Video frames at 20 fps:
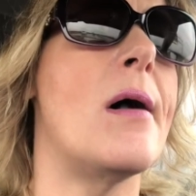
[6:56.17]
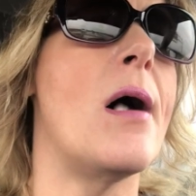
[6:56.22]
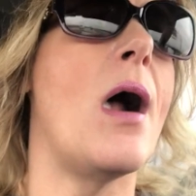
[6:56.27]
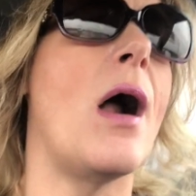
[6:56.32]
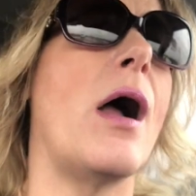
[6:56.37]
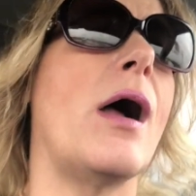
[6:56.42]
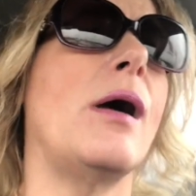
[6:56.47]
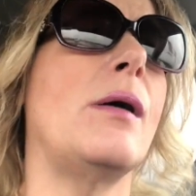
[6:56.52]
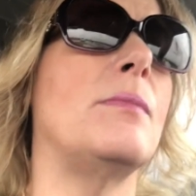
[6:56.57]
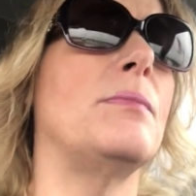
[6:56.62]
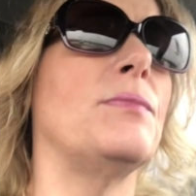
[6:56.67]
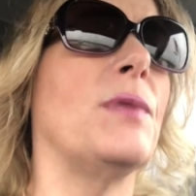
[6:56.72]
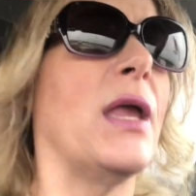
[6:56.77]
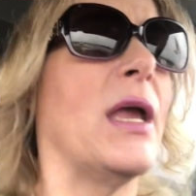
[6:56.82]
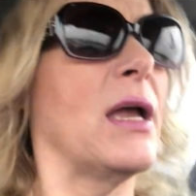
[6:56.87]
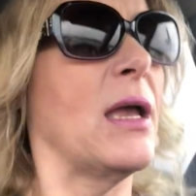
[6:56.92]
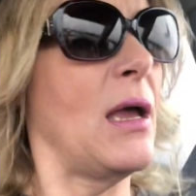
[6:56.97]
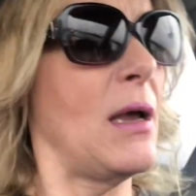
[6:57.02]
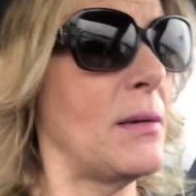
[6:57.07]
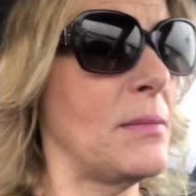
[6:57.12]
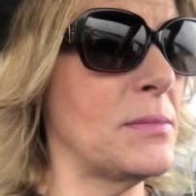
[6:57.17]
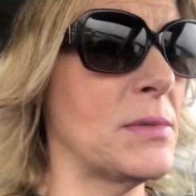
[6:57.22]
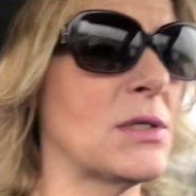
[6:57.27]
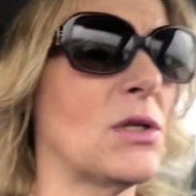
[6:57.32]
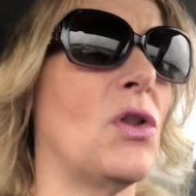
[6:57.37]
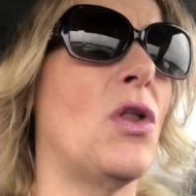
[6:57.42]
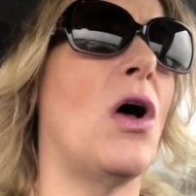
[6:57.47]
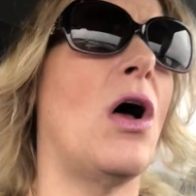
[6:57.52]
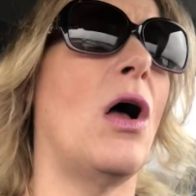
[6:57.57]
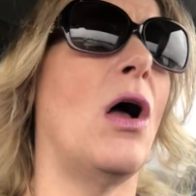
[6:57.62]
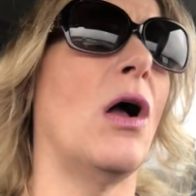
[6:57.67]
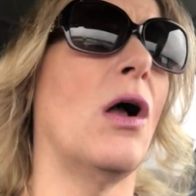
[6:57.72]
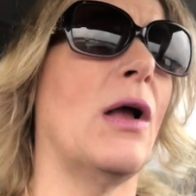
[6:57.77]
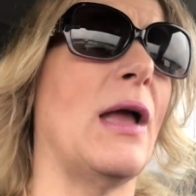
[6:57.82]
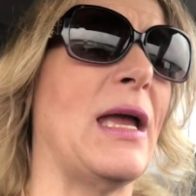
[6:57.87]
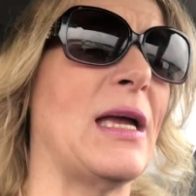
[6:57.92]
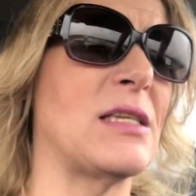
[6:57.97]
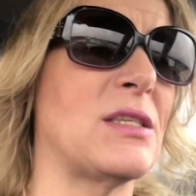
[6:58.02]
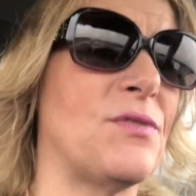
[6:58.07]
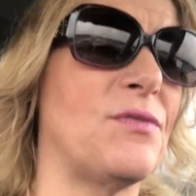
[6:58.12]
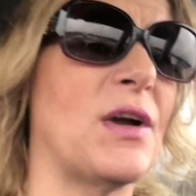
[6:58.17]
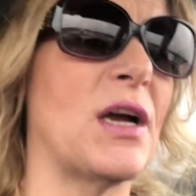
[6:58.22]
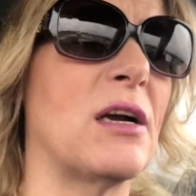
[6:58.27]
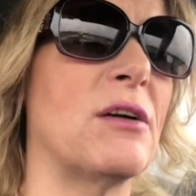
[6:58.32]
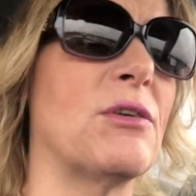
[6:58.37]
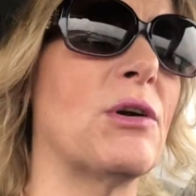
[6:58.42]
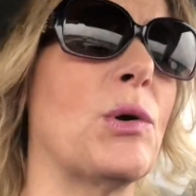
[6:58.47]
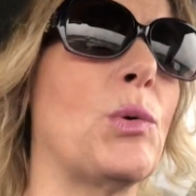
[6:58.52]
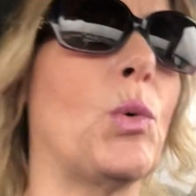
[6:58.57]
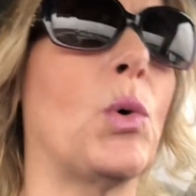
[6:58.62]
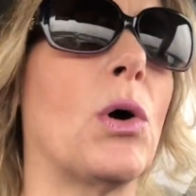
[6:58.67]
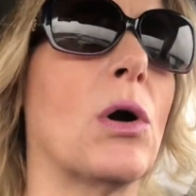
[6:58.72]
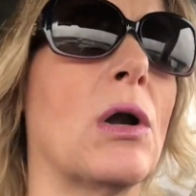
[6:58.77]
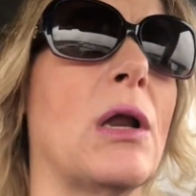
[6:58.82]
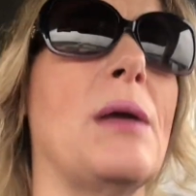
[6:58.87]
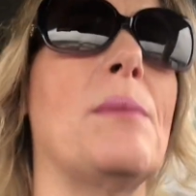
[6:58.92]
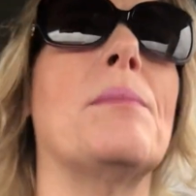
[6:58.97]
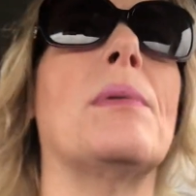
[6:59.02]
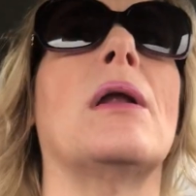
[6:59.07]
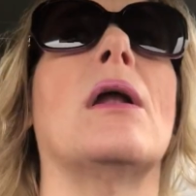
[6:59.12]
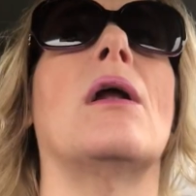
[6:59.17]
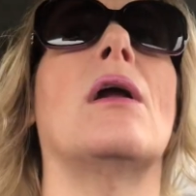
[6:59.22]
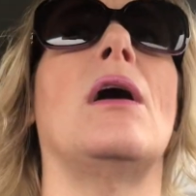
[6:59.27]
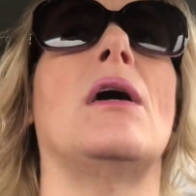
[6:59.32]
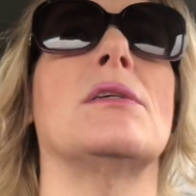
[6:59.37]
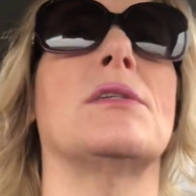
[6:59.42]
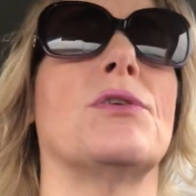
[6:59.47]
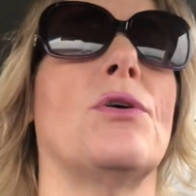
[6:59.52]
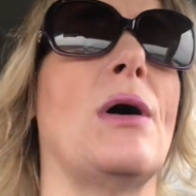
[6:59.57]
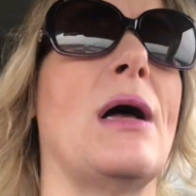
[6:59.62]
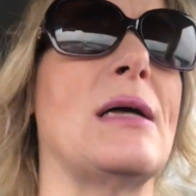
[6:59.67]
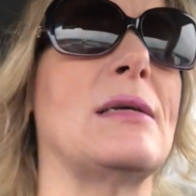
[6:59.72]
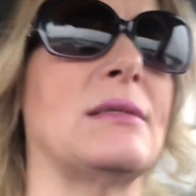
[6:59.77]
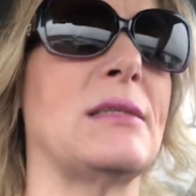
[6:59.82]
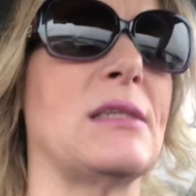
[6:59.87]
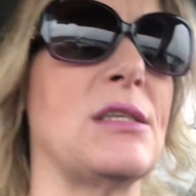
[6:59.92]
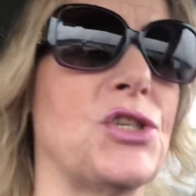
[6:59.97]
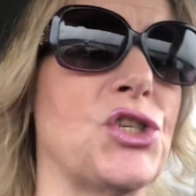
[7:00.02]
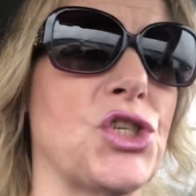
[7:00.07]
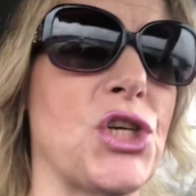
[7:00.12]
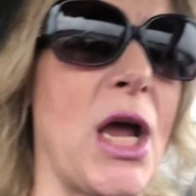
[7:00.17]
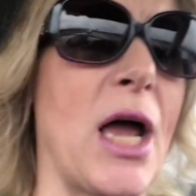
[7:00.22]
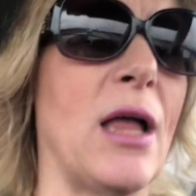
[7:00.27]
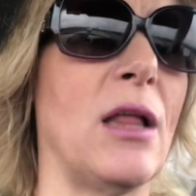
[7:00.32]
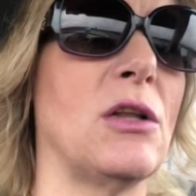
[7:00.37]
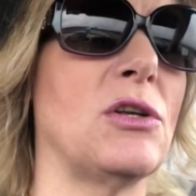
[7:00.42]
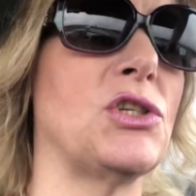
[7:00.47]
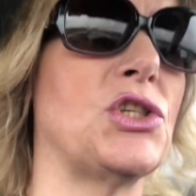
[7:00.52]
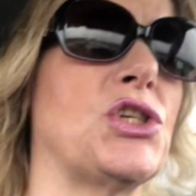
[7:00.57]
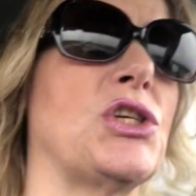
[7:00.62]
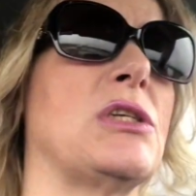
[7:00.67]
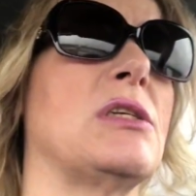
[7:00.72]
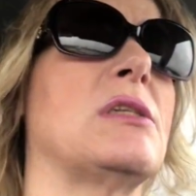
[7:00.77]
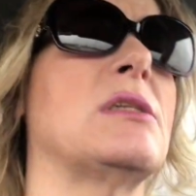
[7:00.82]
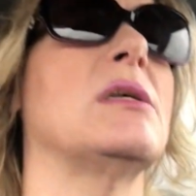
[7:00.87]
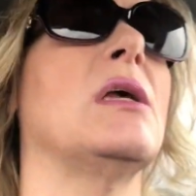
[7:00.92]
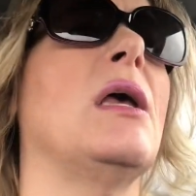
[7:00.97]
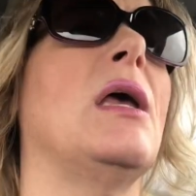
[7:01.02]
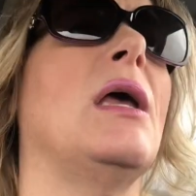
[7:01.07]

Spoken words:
It comes along, it's very rewarding, but it also has its challenges